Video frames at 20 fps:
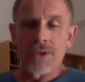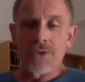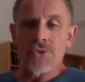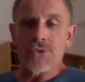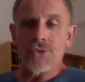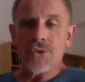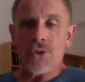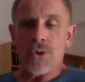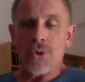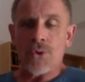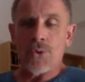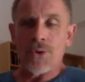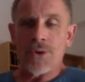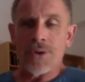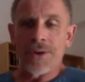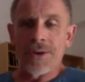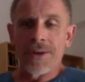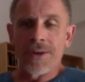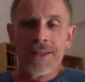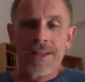
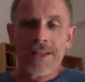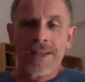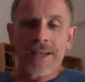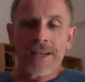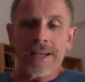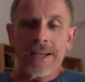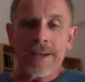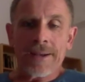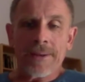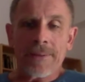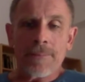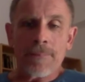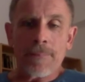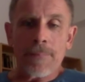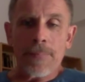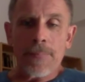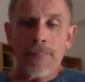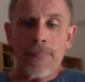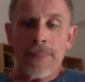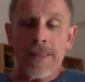So
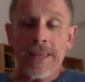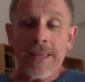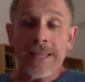and